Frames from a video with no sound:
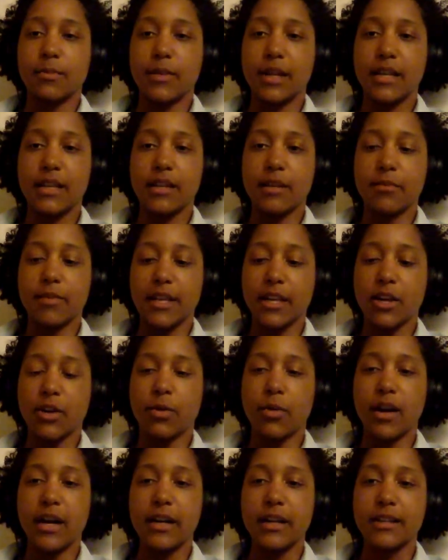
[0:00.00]
My
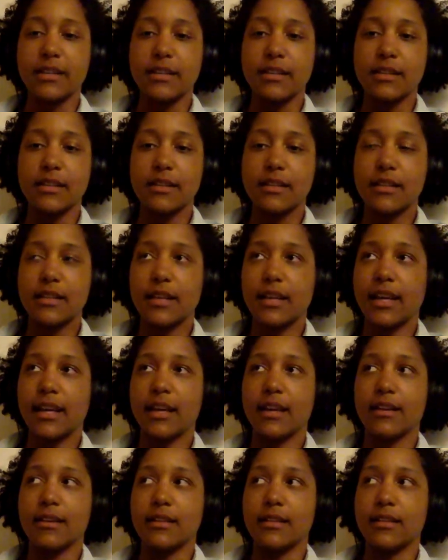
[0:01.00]
quad
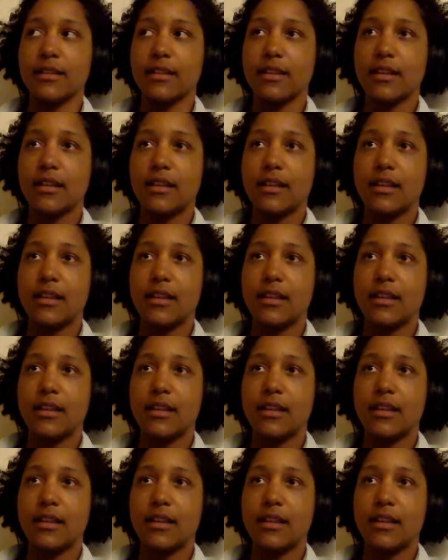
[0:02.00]
had